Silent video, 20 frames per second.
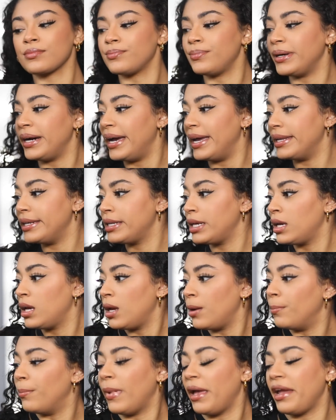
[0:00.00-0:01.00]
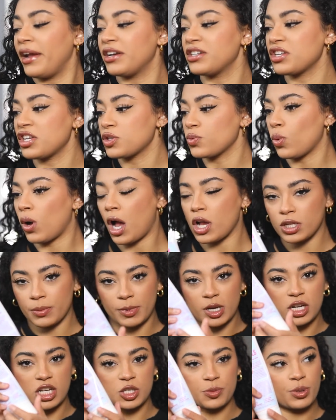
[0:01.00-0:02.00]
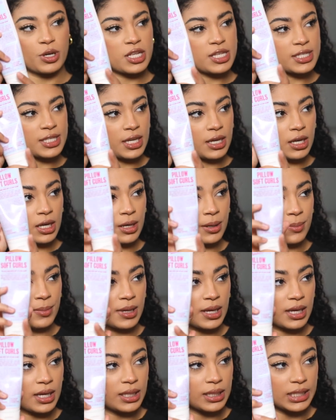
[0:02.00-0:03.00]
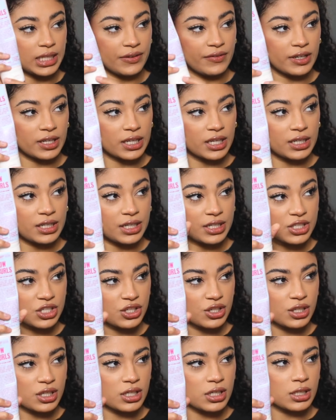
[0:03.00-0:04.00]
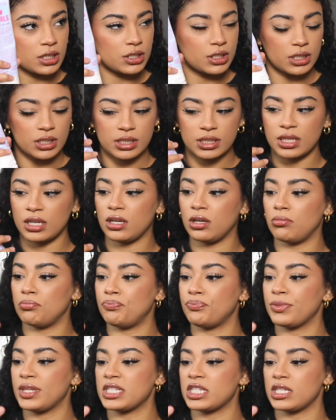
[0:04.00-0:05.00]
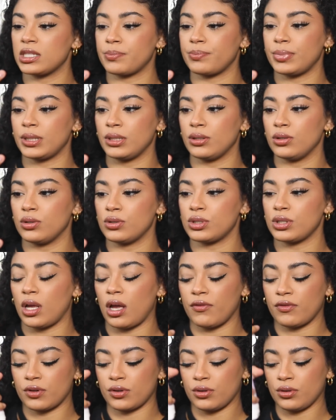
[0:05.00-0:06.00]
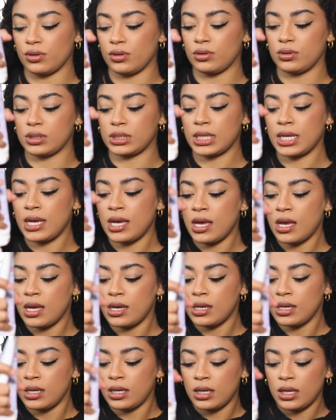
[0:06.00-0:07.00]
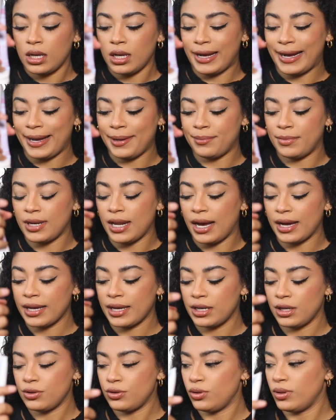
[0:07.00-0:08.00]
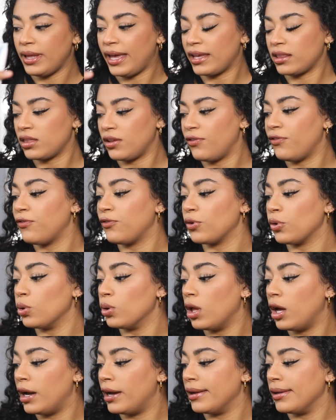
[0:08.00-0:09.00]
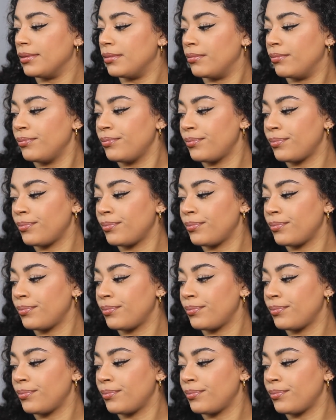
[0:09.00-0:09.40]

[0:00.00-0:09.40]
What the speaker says: But my hair is just washed. I'm gonna just put some leave-in conditioner or just some, this is Pillow Soft Curls. I'm not gonna do like the full-on